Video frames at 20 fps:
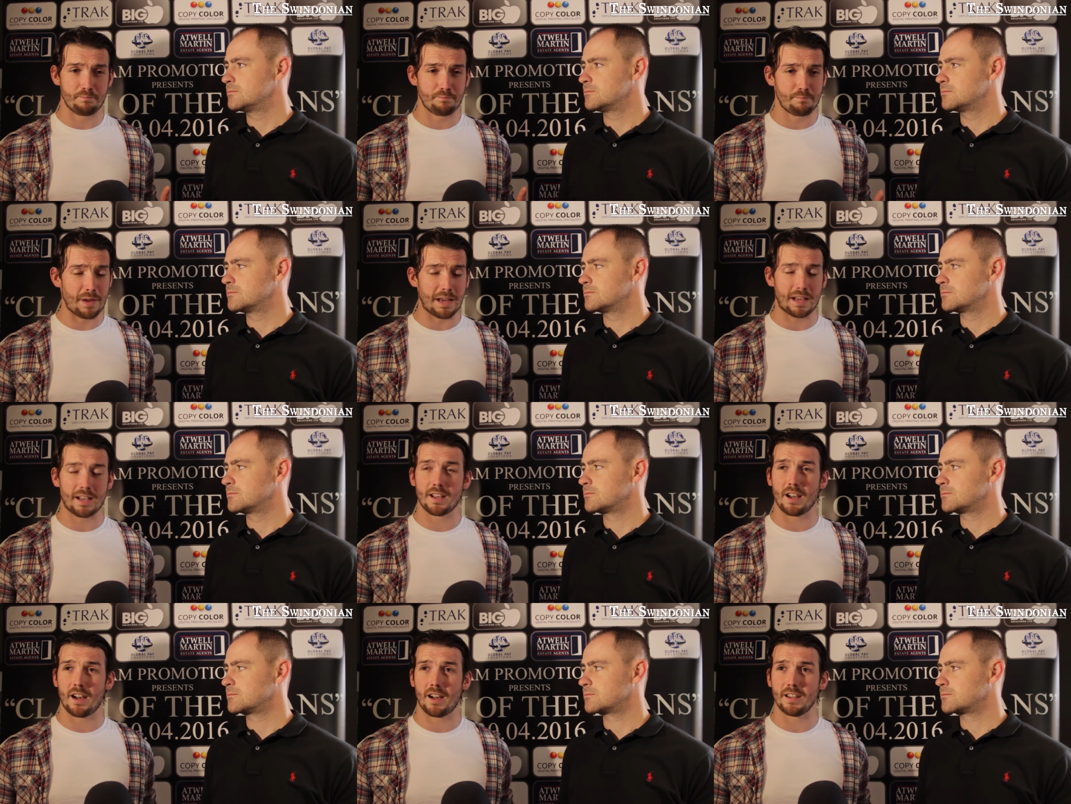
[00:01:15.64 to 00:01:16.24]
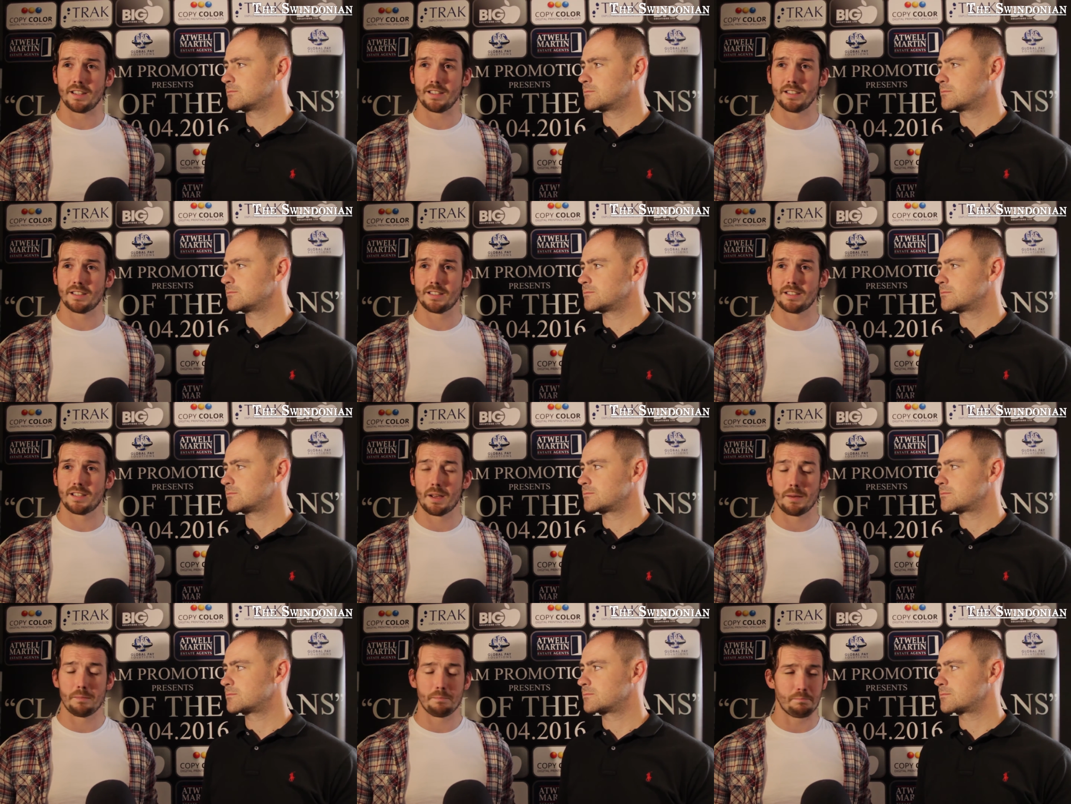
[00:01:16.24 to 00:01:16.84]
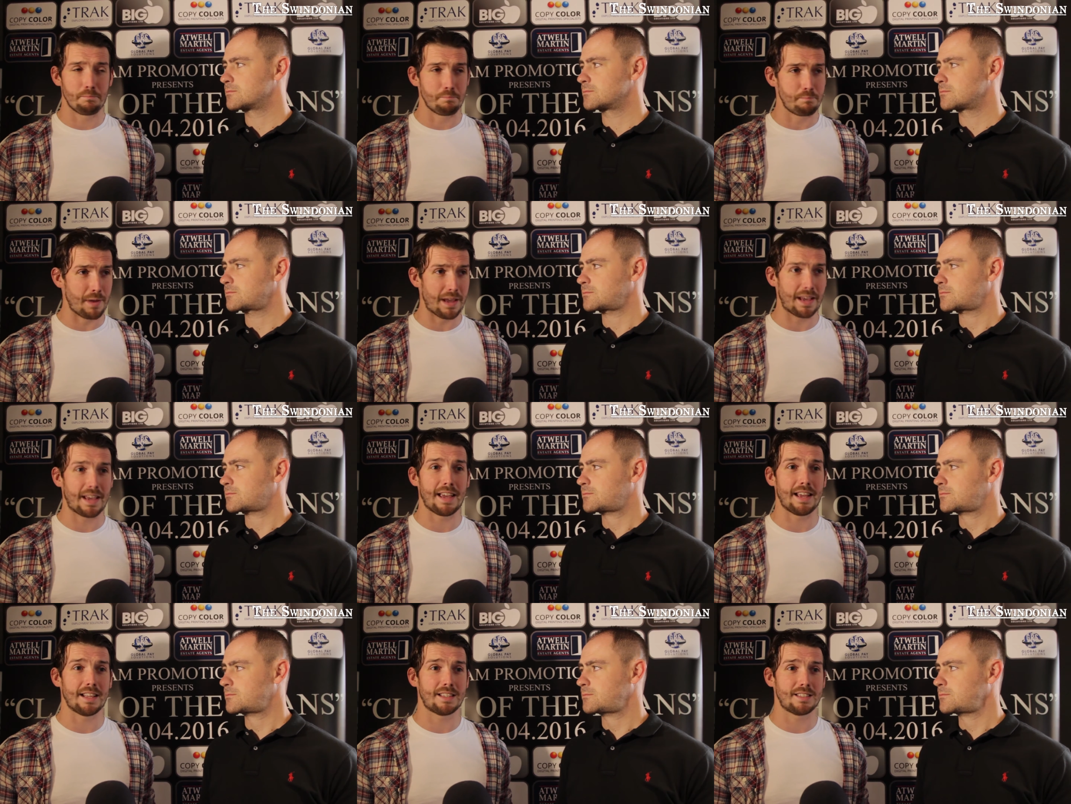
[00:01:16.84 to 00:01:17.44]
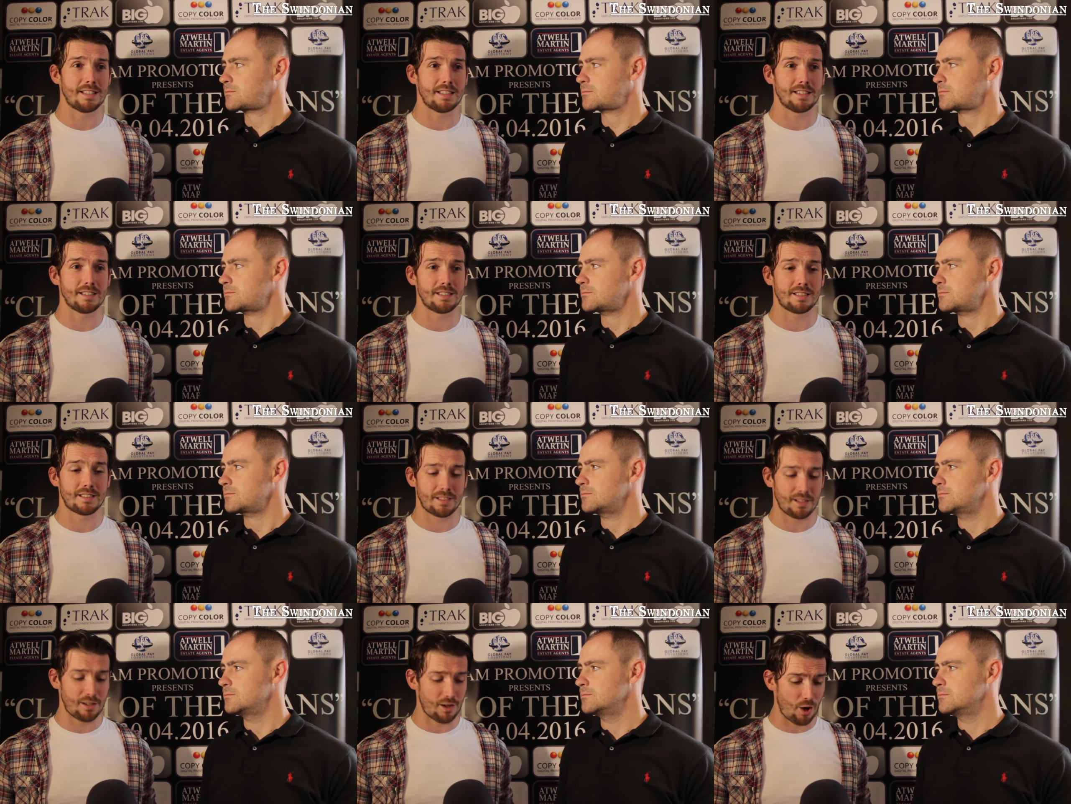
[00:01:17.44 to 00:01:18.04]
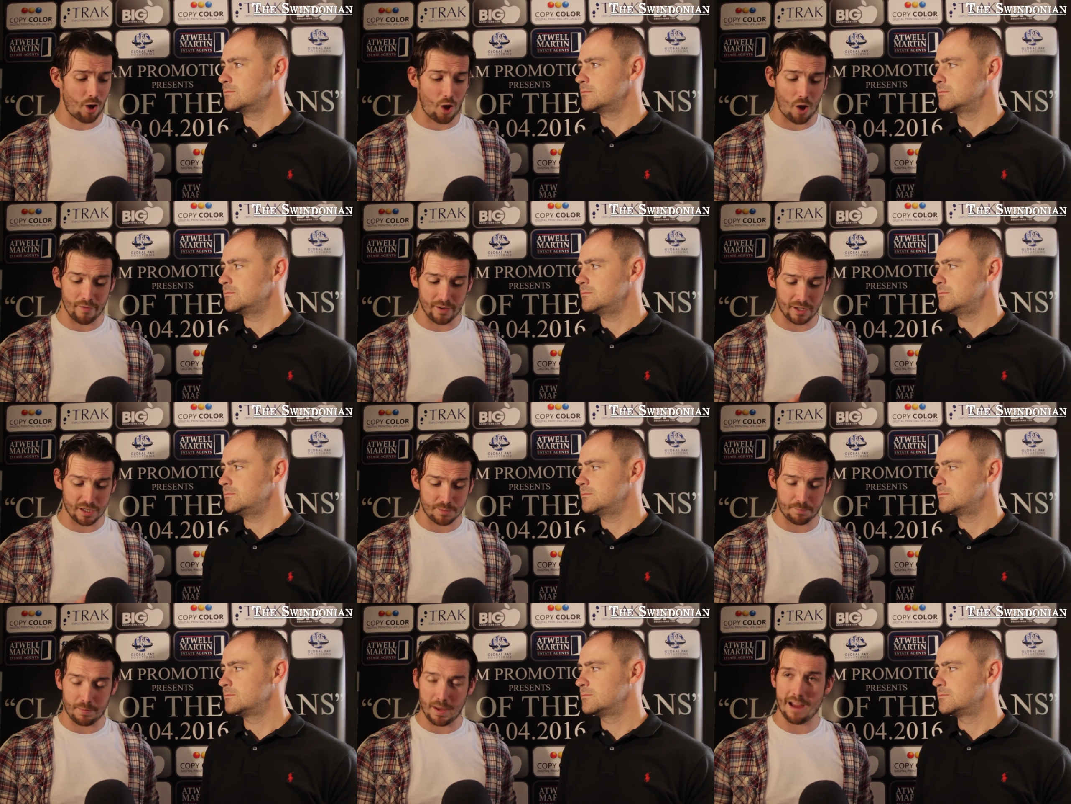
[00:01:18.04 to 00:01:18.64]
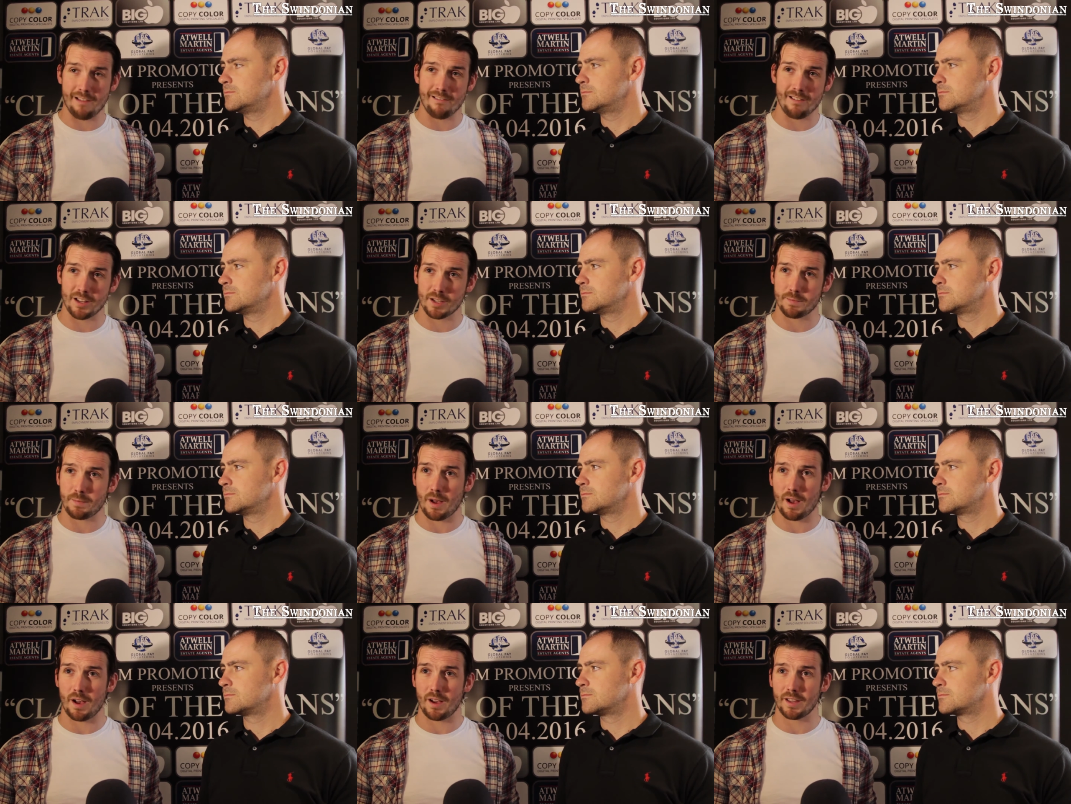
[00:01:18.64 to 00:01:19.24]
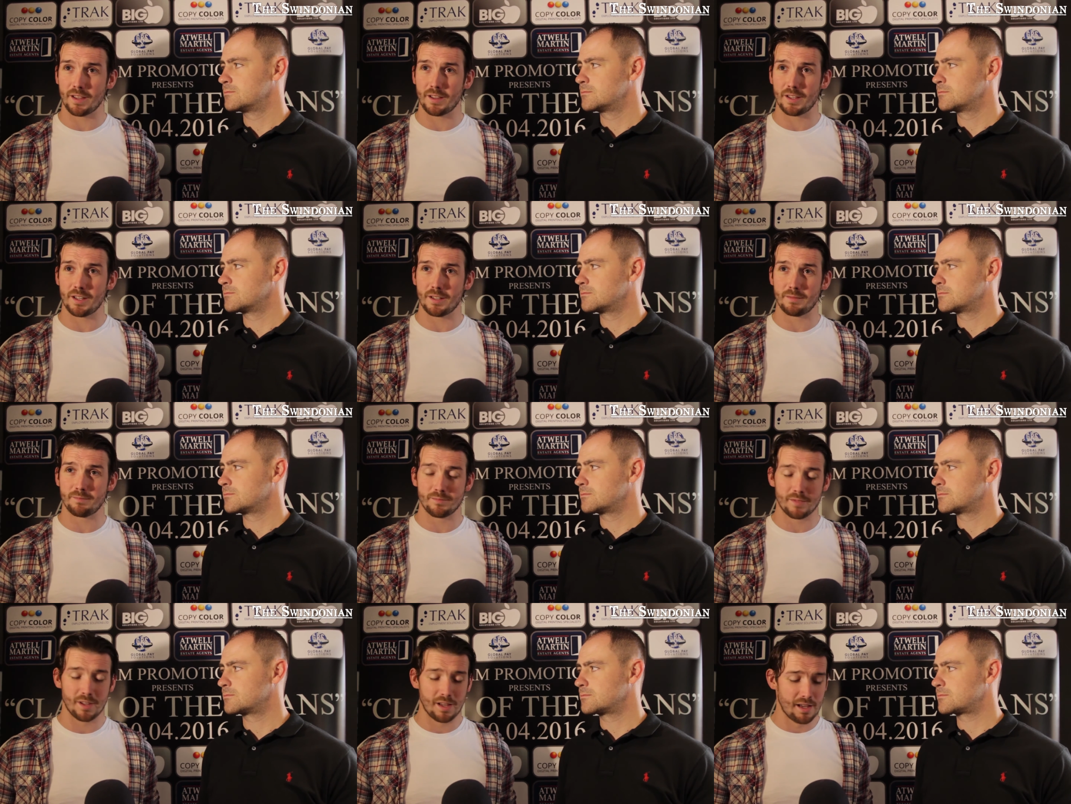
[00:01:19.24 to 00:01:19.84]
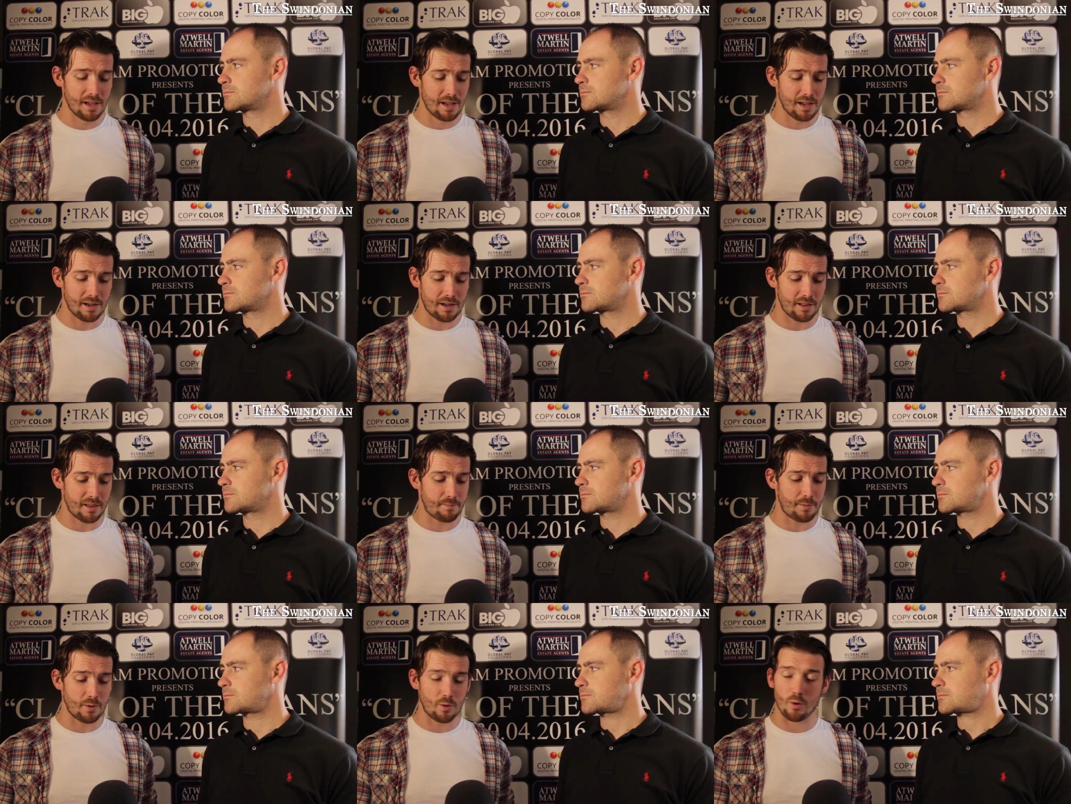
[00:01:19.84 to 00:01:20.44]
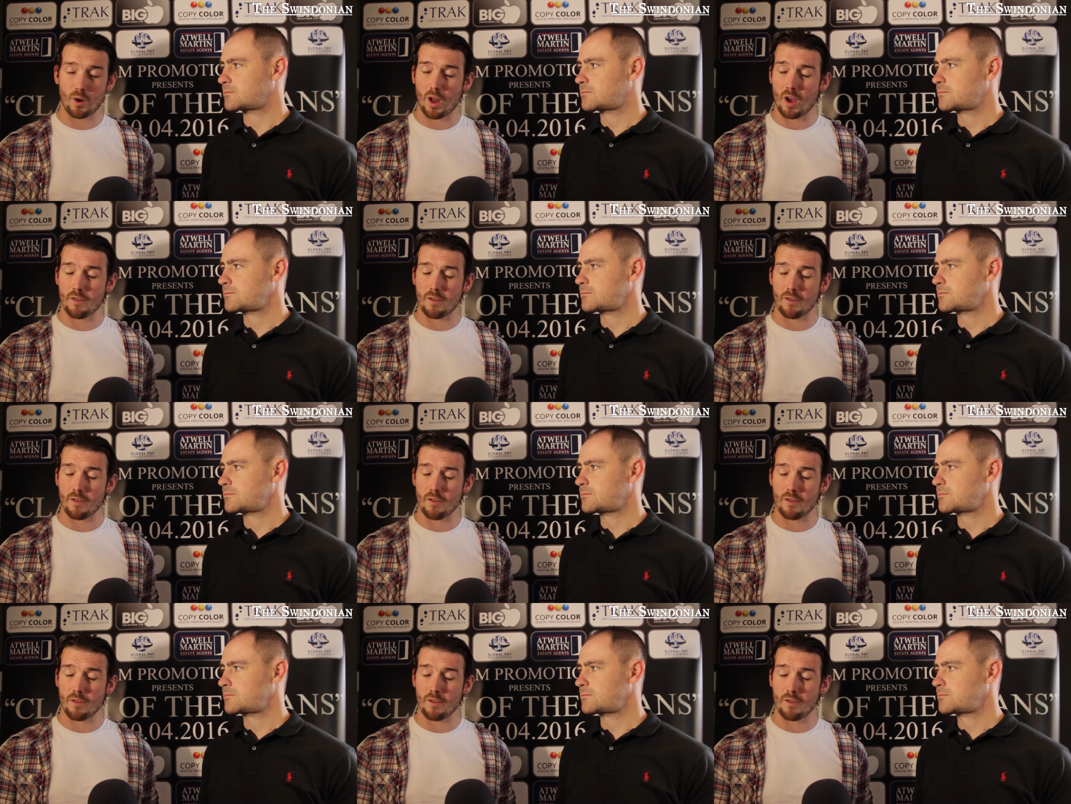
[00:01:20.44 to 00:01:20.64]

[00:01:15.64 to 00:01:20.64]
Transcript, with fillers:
Speaker 1: big guys big hitters, a lot of experience behind them. You know, they've been all